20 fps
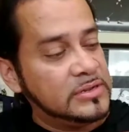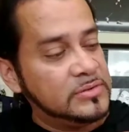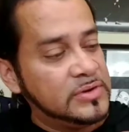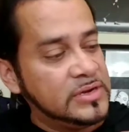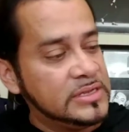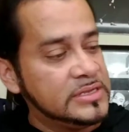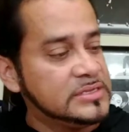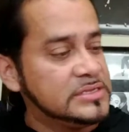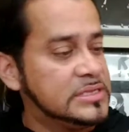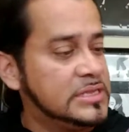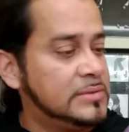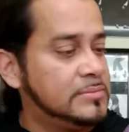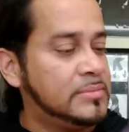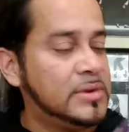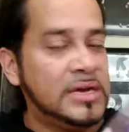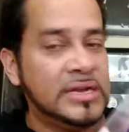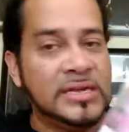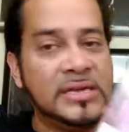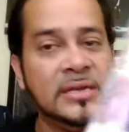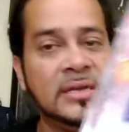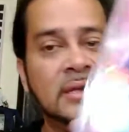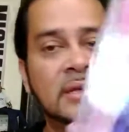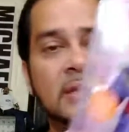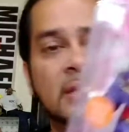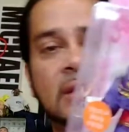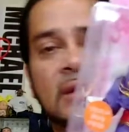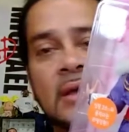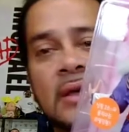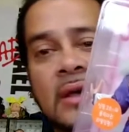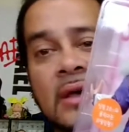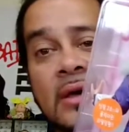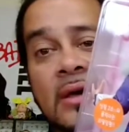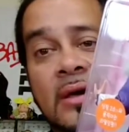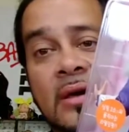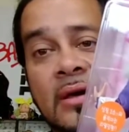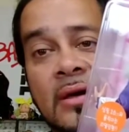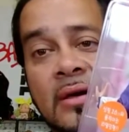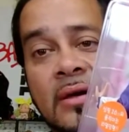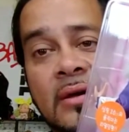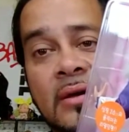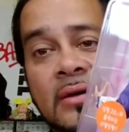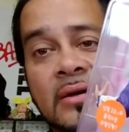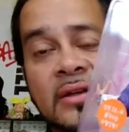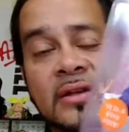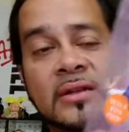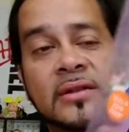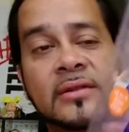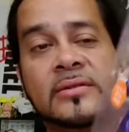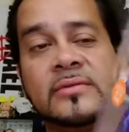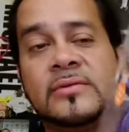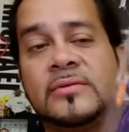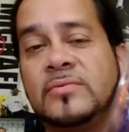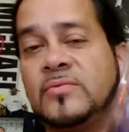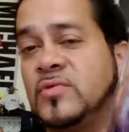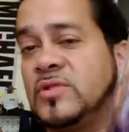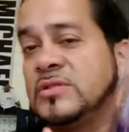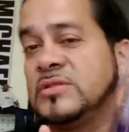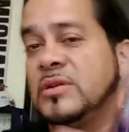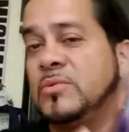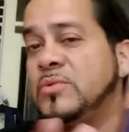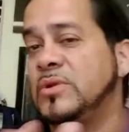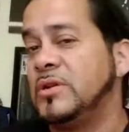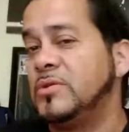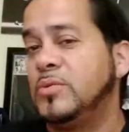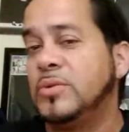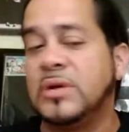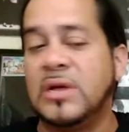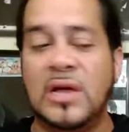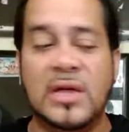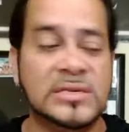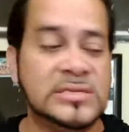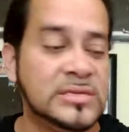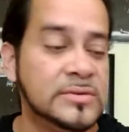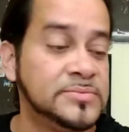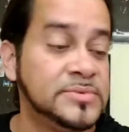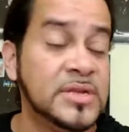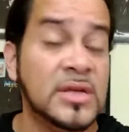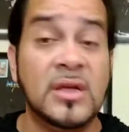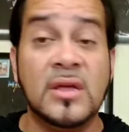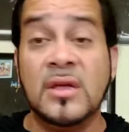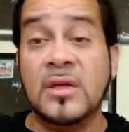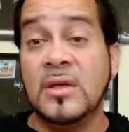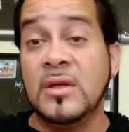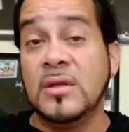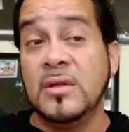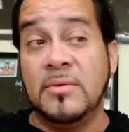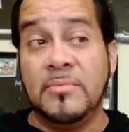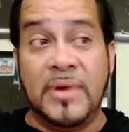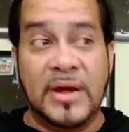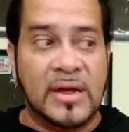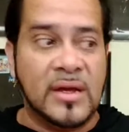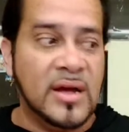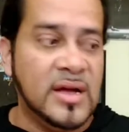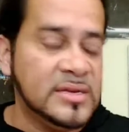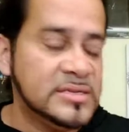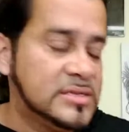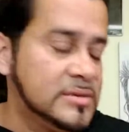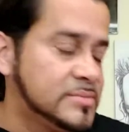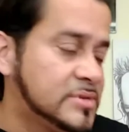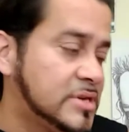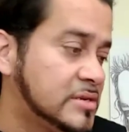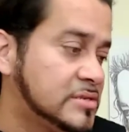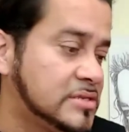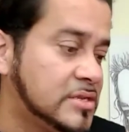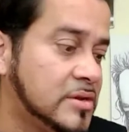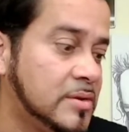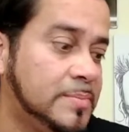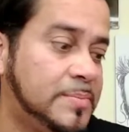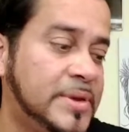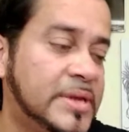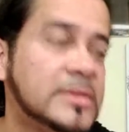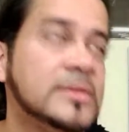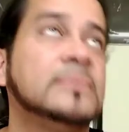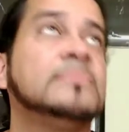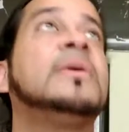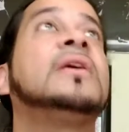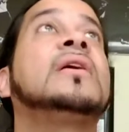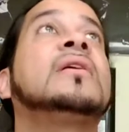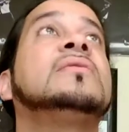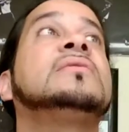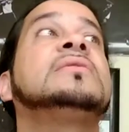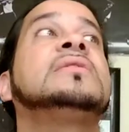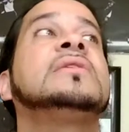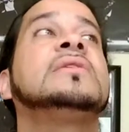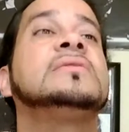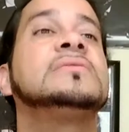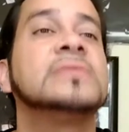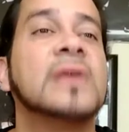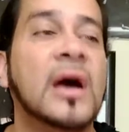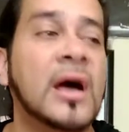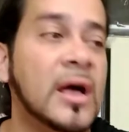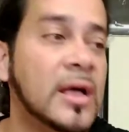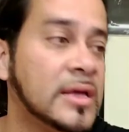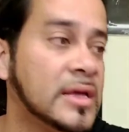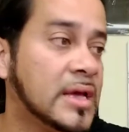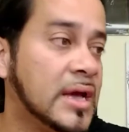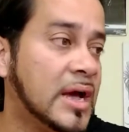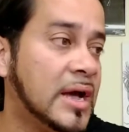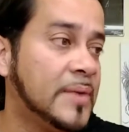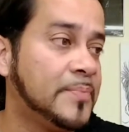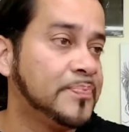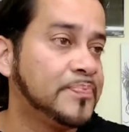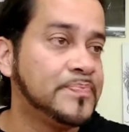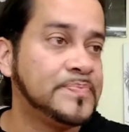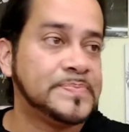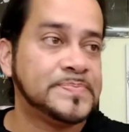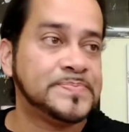really slim body, uh, and that's I want to do costumes. My costumes are still pending. My goodness, I got